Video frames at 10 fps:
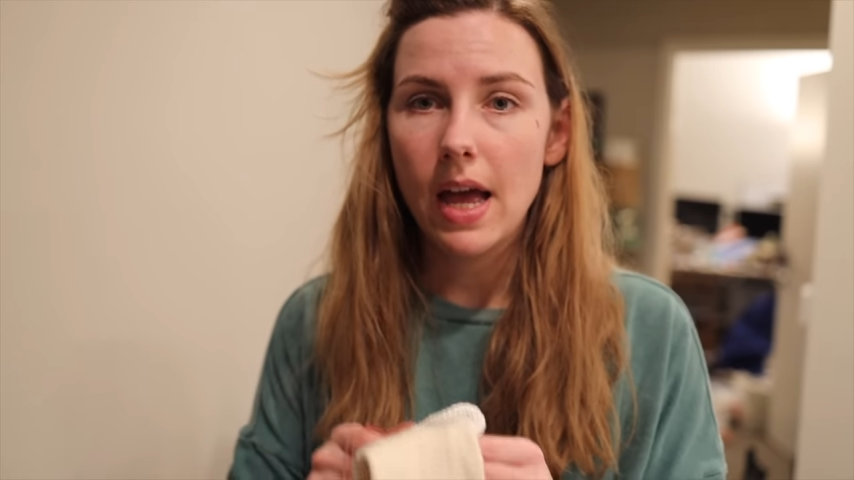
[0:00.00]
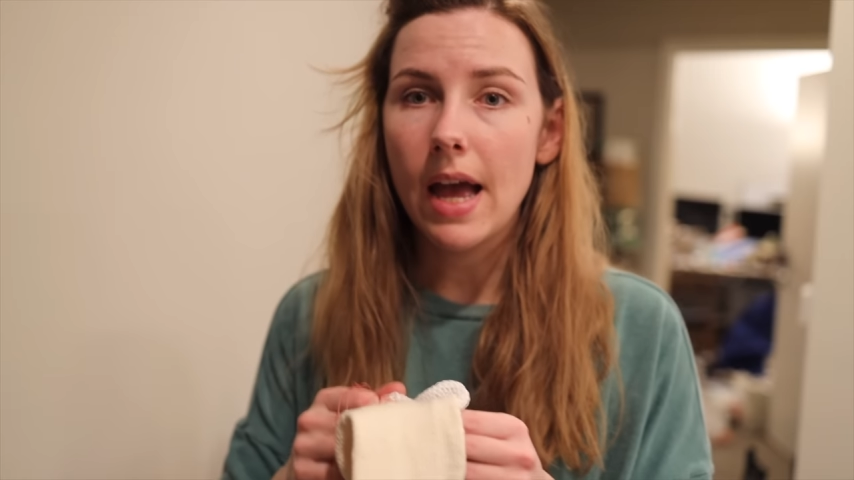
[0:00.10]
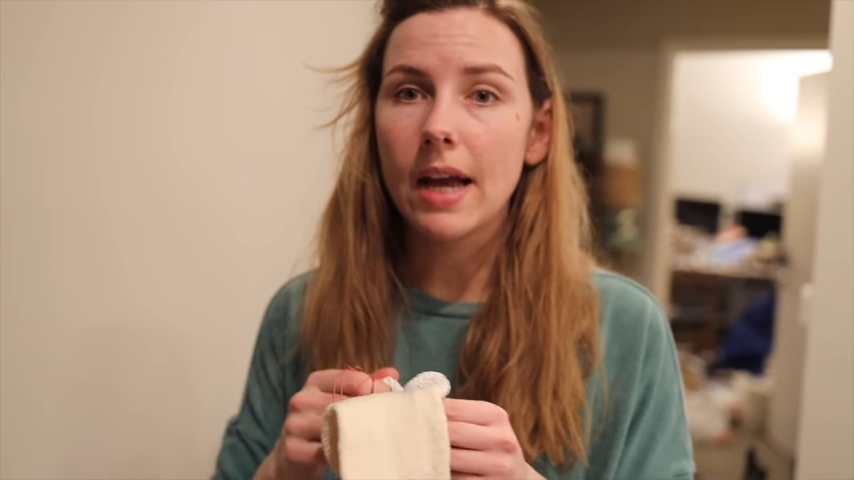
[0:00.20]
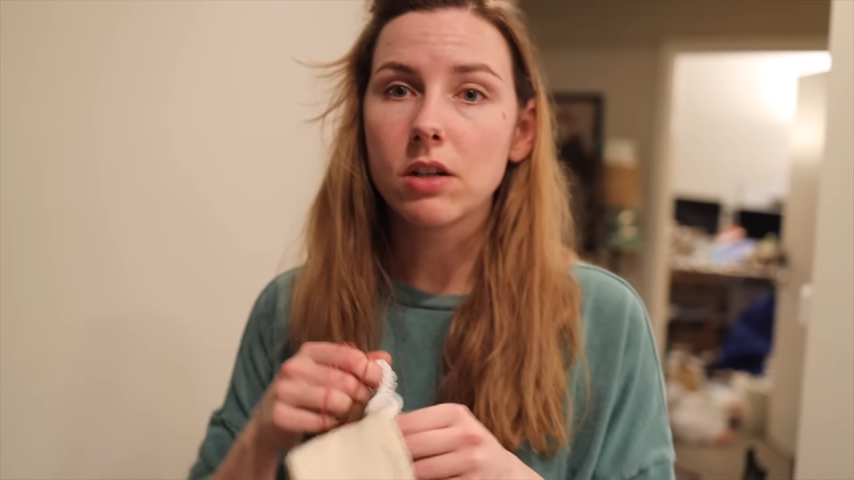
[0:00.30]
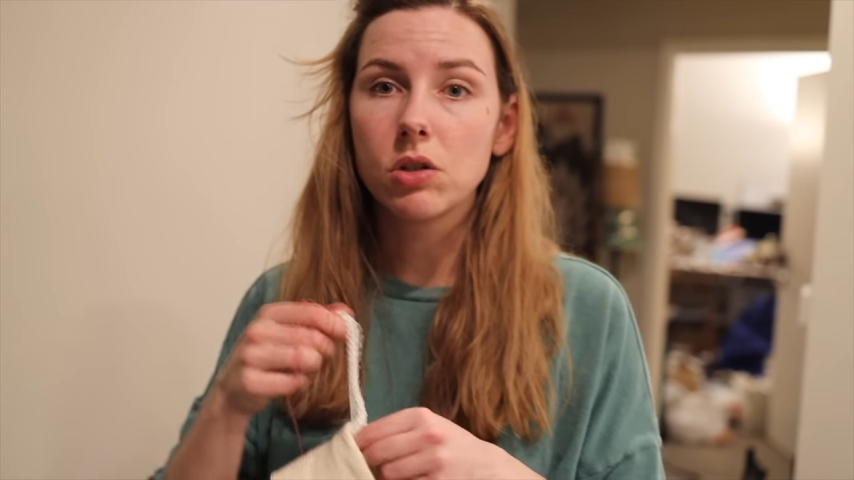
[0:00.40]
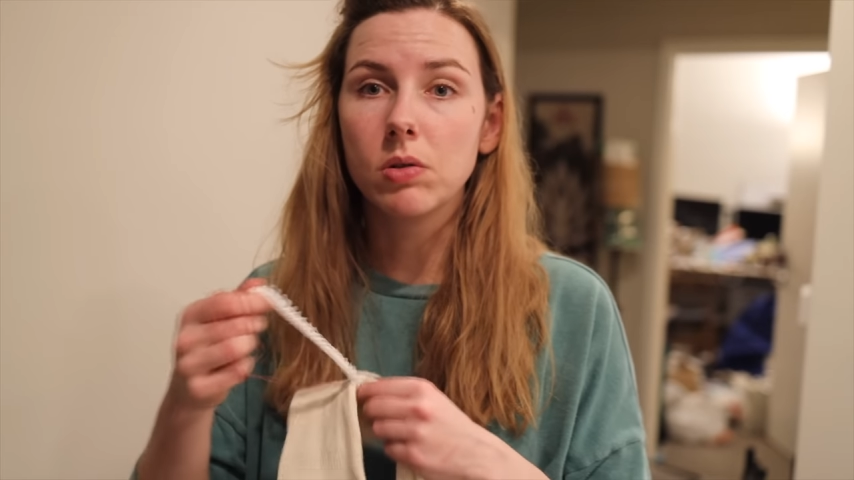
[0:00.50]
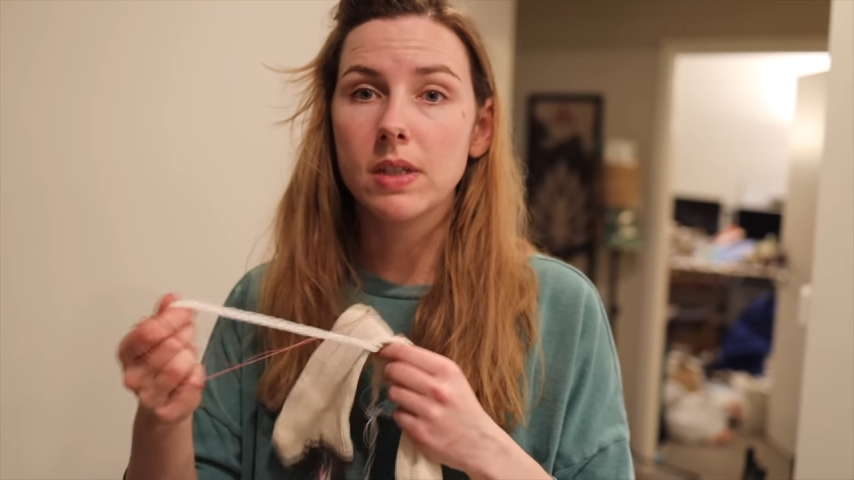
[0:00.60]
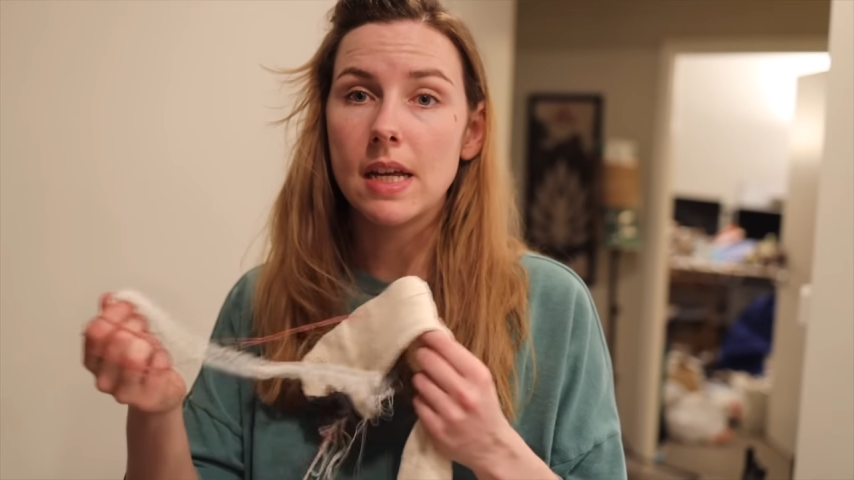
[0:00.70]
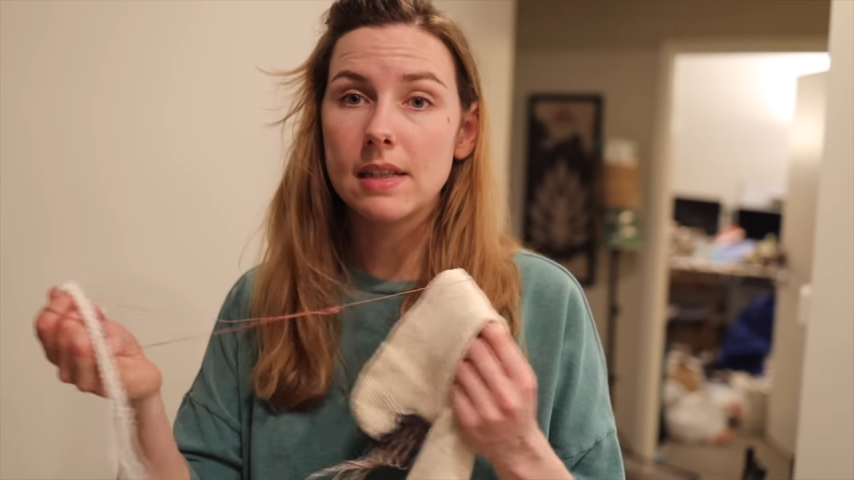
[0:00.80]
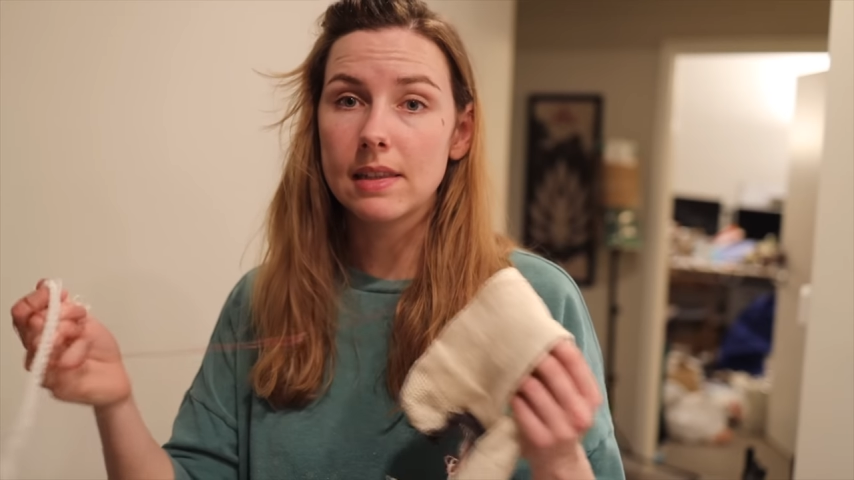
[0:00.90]
actual
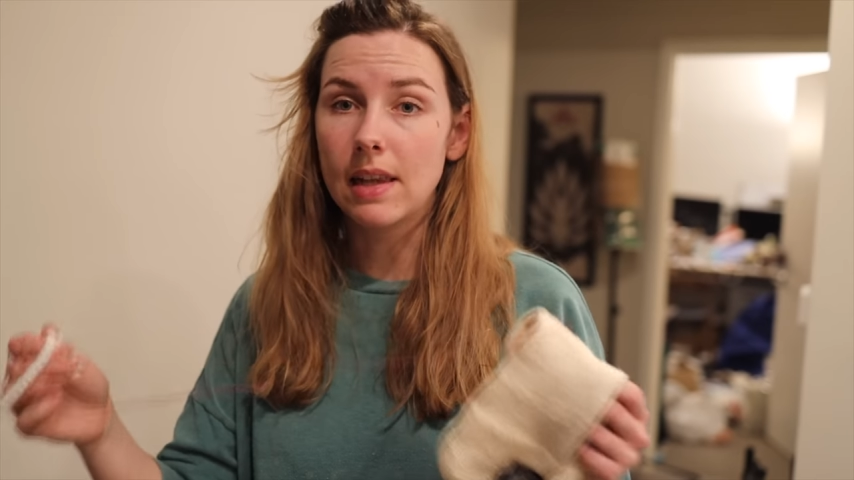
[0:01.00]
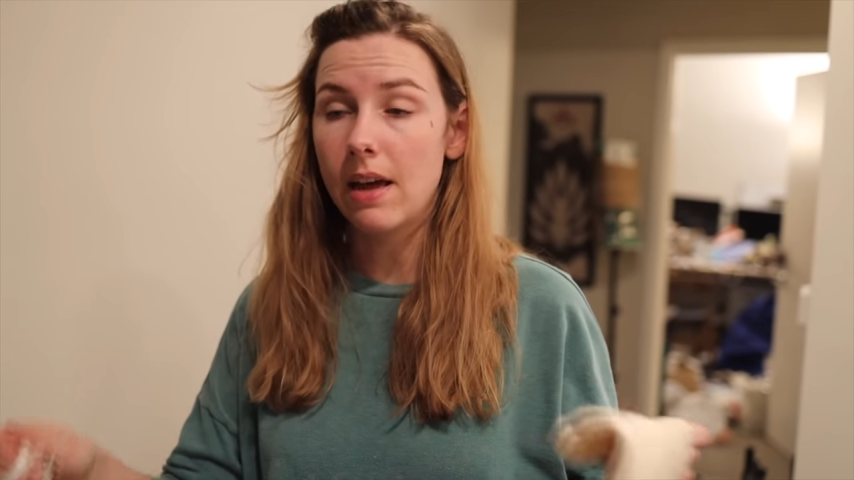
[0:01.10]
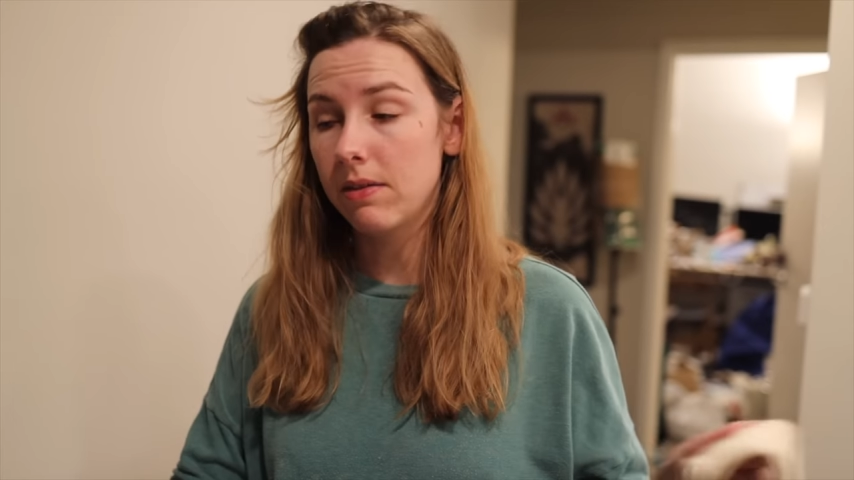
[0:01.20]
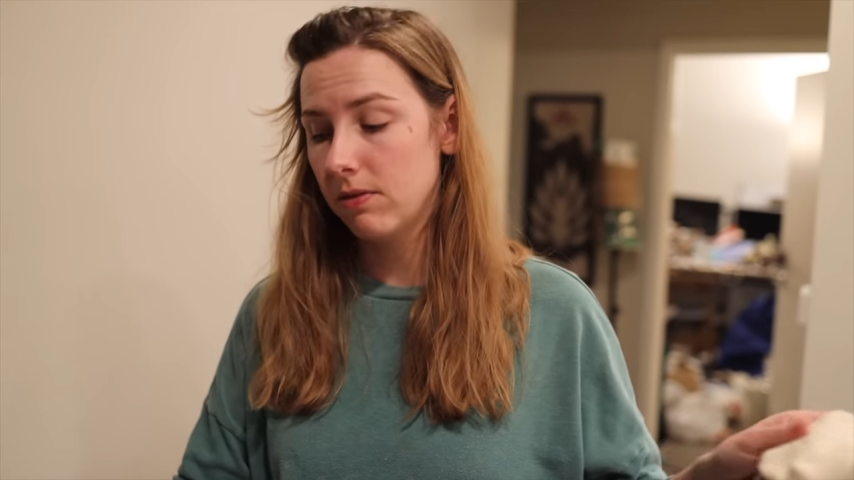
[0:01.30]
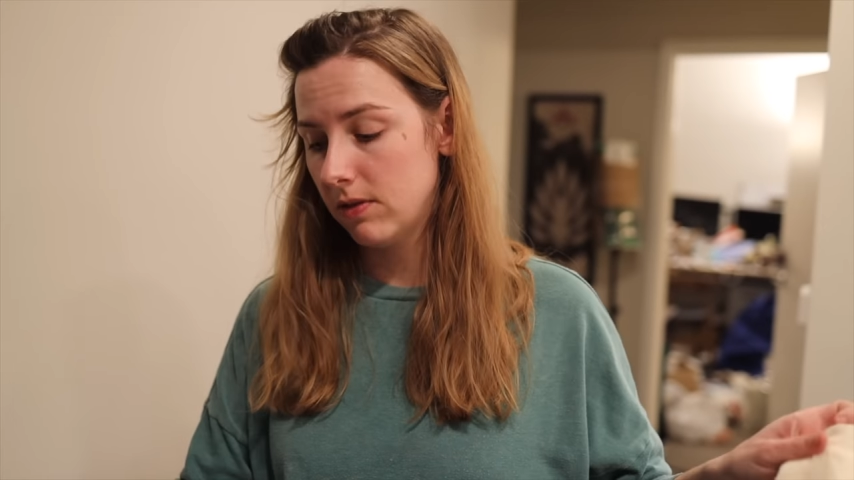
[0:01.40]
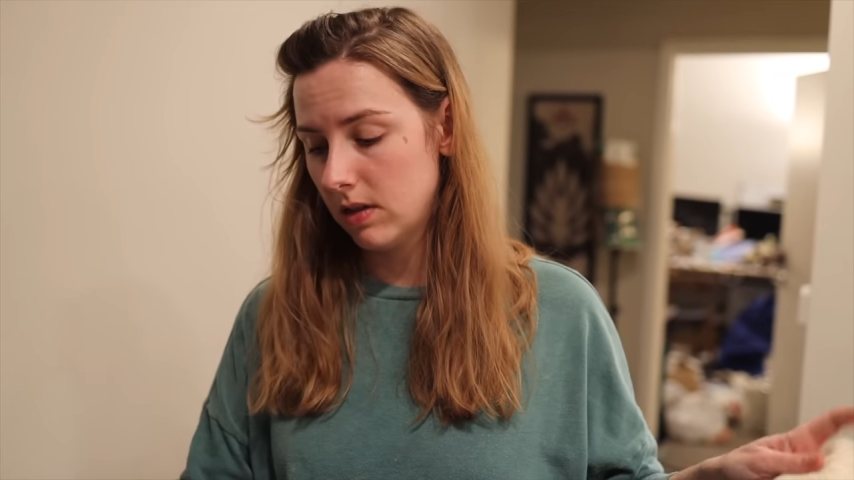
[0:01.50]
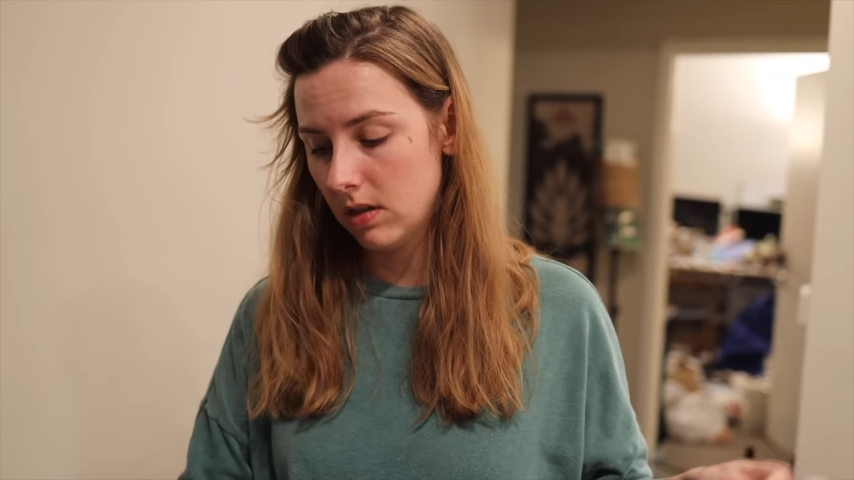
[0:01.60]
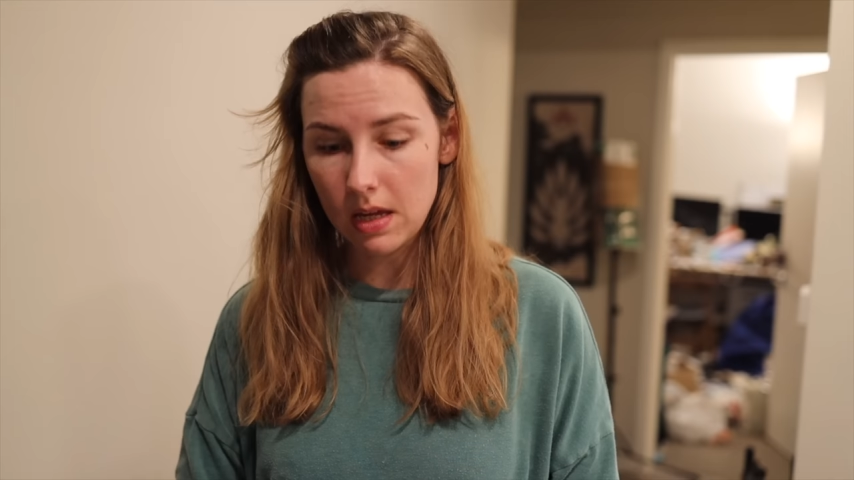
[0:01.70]
days left